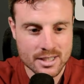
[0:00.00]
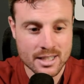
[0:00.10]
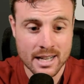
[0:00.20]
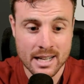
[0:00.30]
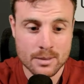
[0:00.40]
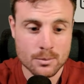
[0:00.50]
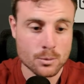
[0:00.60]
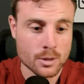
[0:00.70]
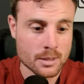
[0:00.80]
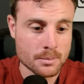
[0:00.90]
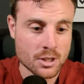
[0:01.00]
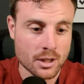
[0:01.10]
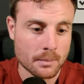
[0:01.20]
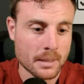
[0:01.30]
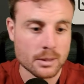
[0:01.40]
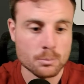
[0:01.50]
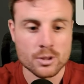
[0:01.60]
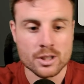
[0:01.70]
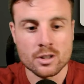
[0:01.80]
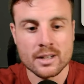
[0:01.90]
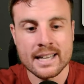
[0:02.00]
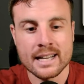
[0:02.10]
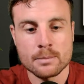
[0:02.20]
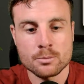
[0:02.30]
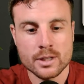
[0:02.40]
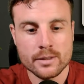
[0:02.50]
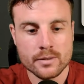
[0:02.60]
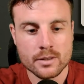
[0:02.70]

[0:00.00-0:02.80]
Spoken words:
Today, we're going to be talking about the pre-call AI brief,